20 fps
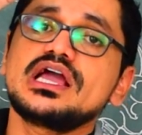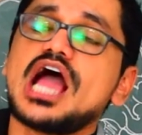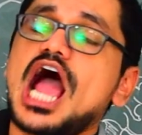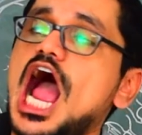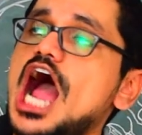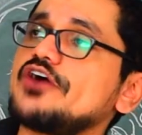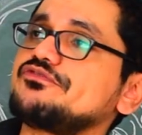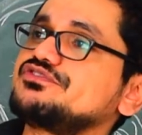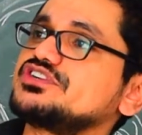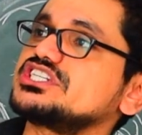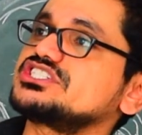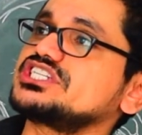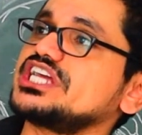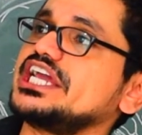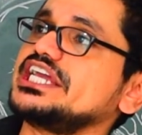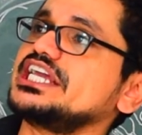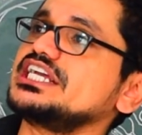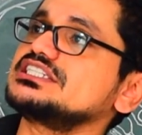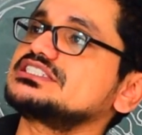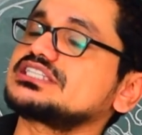After
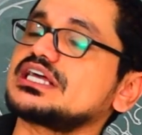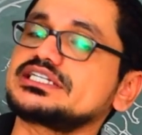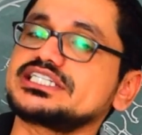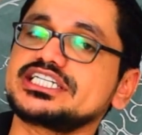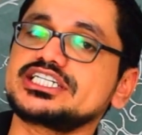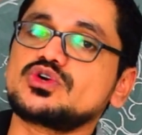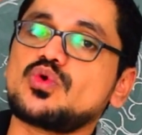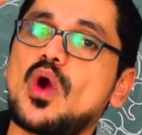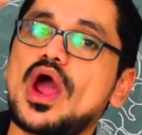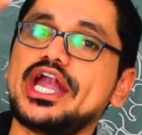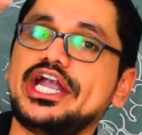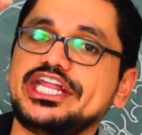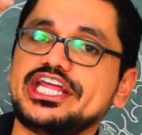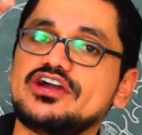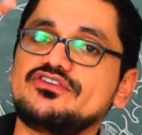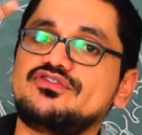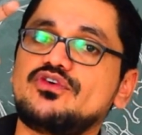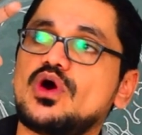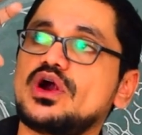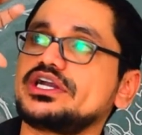taking certain quantity
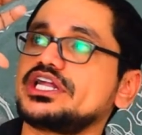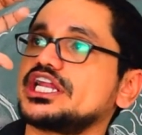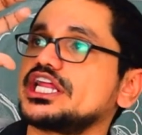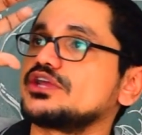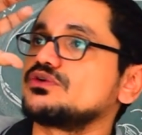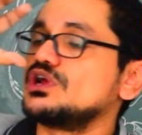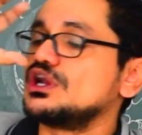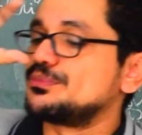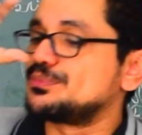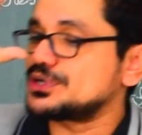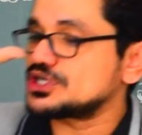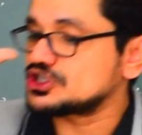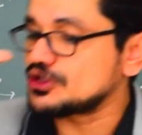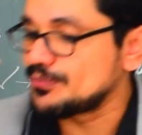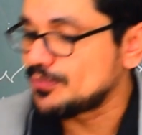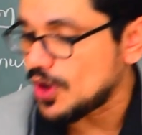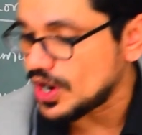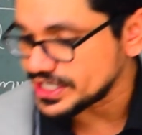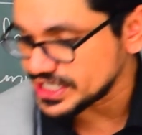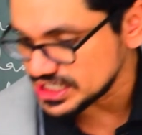of water, you will put the
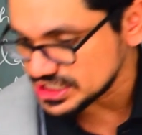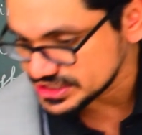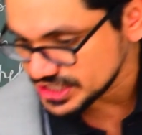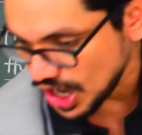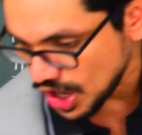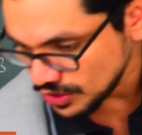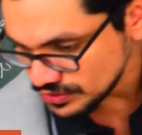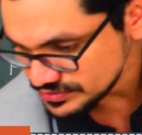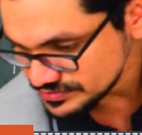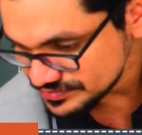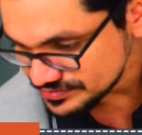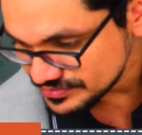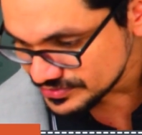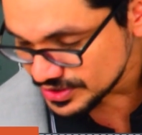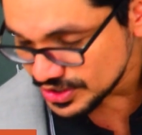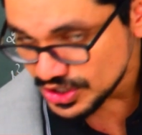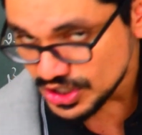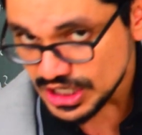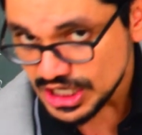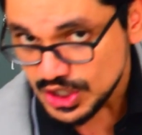bottle down.
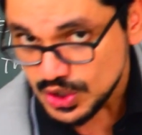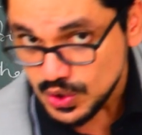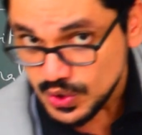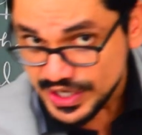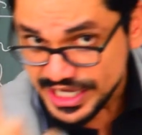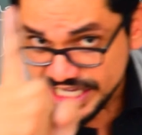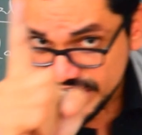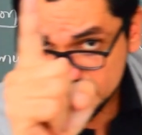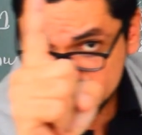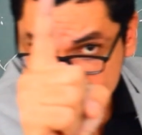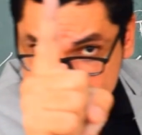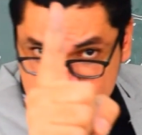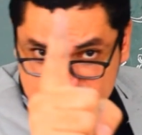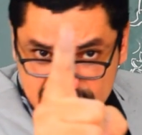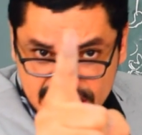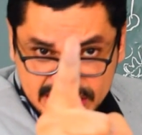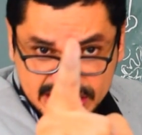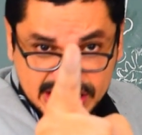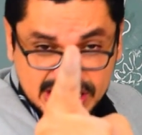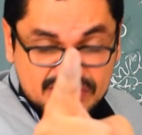Who is
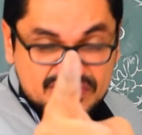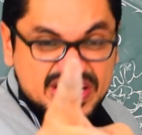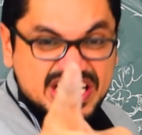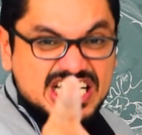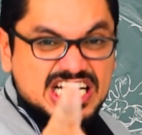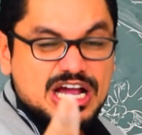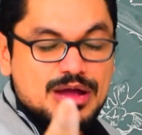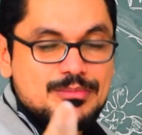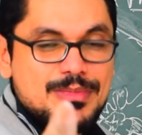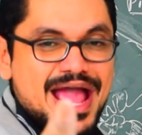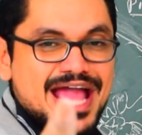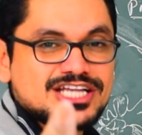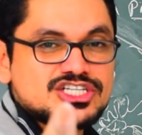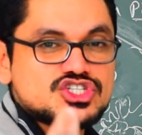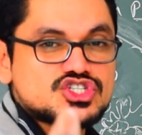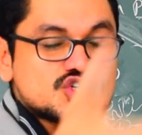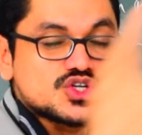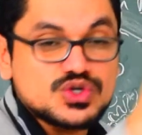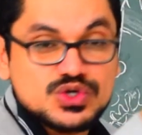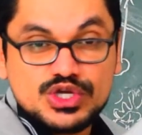giving
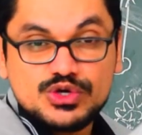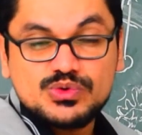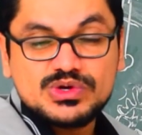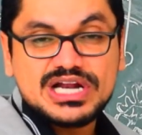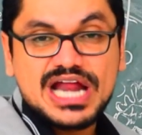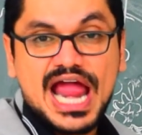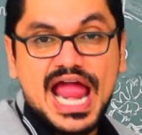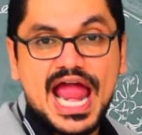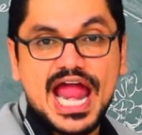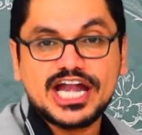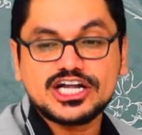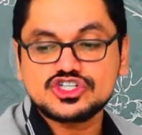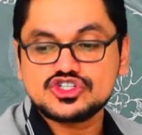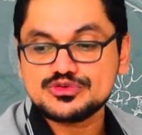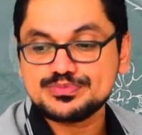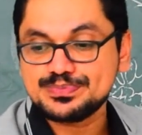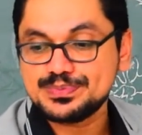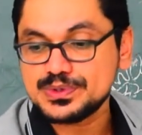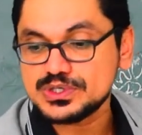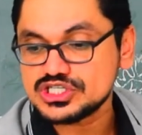command to your hand to
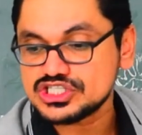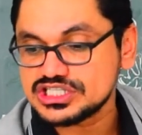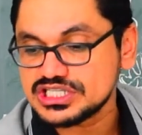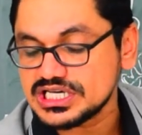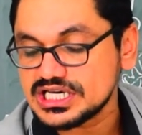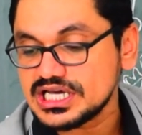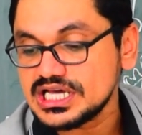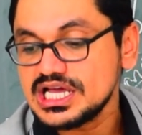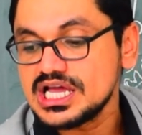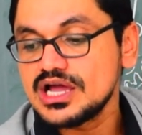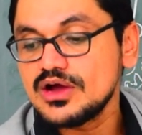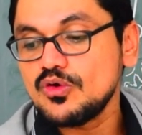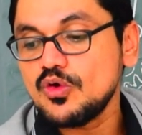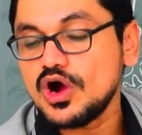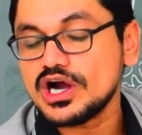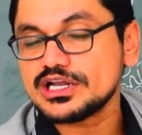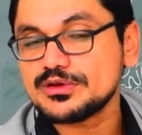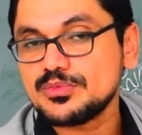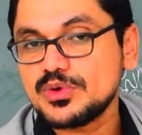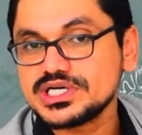put the
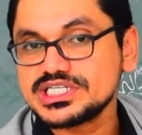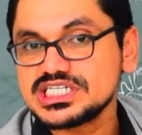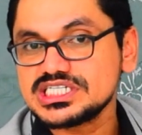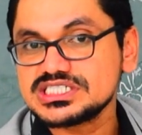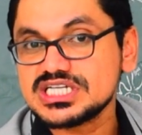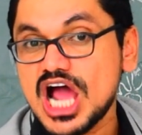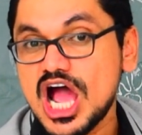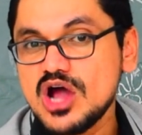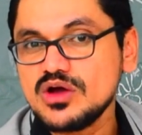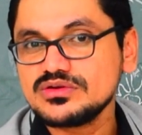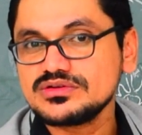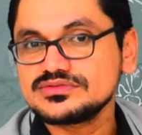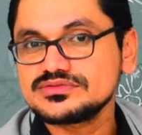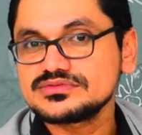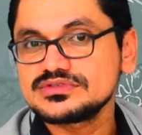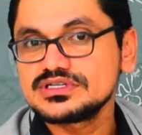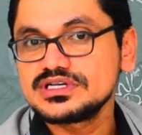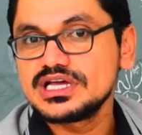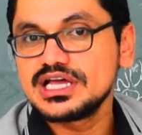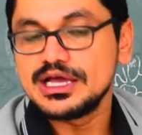water bottle down?